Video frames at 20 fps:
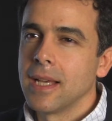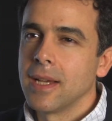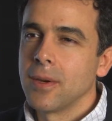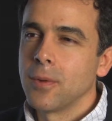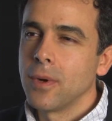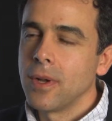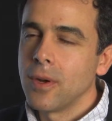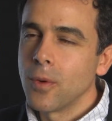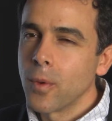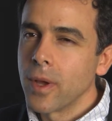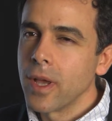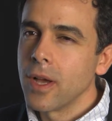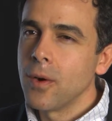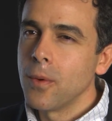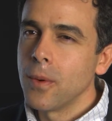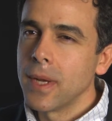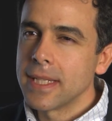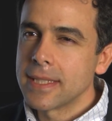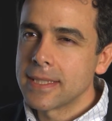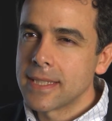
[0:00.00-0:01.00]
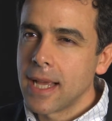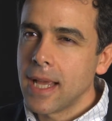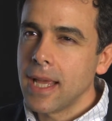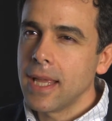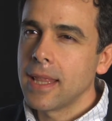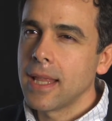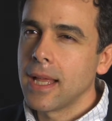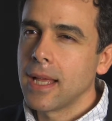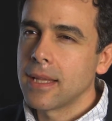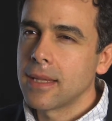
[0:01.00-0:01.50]
Well, we always
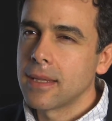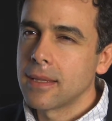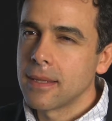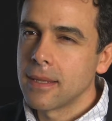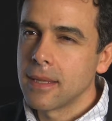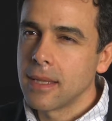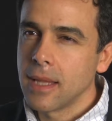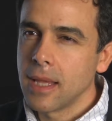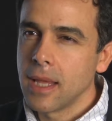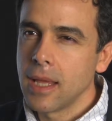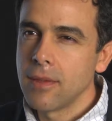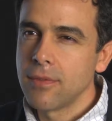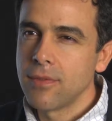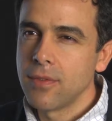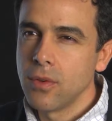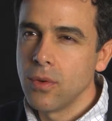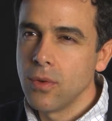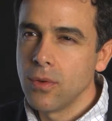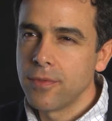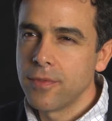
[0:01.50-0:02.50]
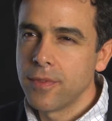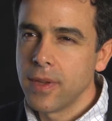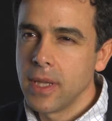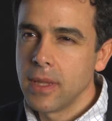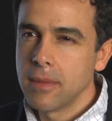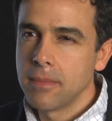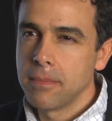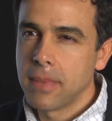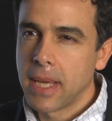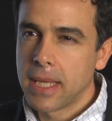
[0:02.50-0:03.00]
say that if you
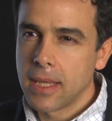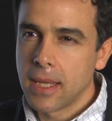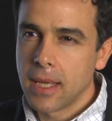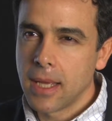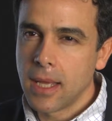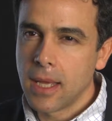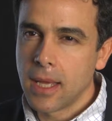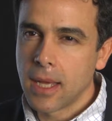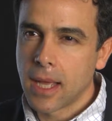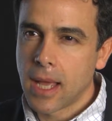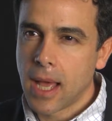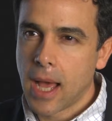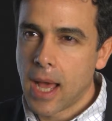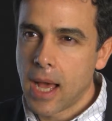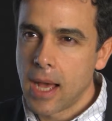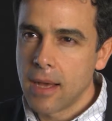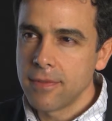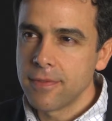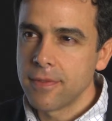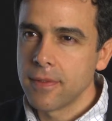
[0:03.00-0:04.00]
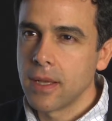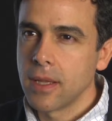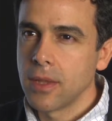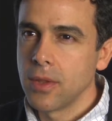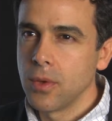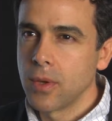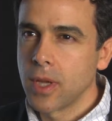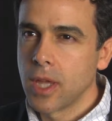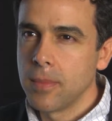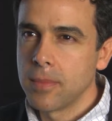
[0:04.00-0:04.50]
feed better a calf
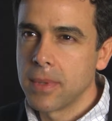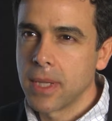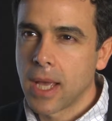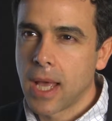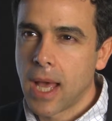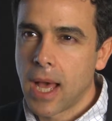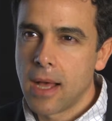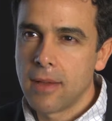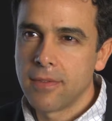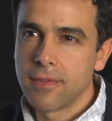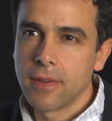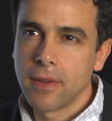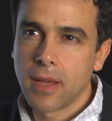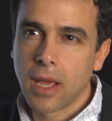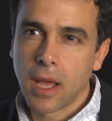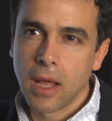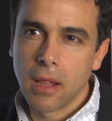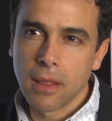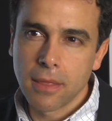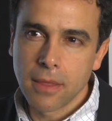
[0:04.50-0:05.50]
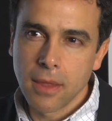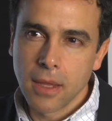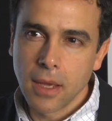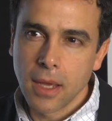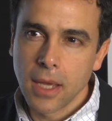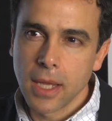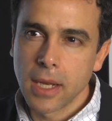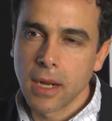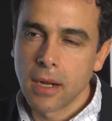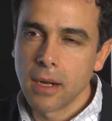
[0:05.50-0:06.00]
and you keep the calf
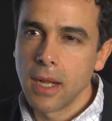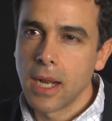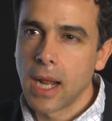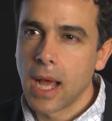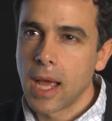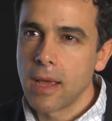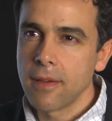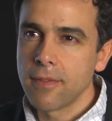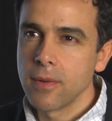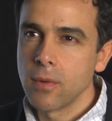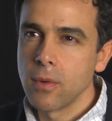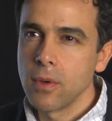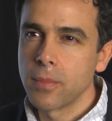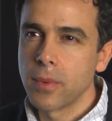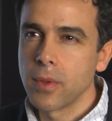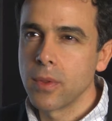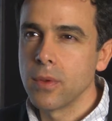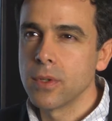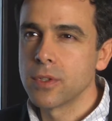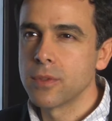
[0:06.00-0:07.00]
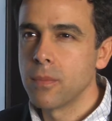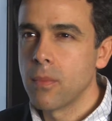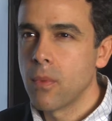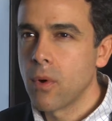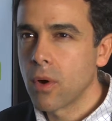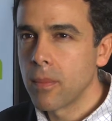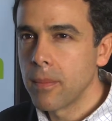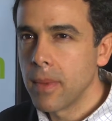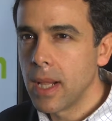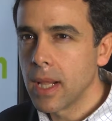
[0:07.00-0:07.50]
healthier in early life, it will produce
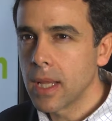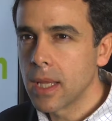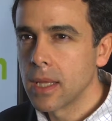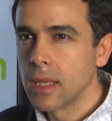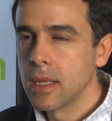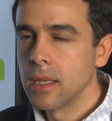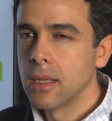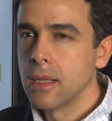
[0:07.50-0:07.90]
more milk.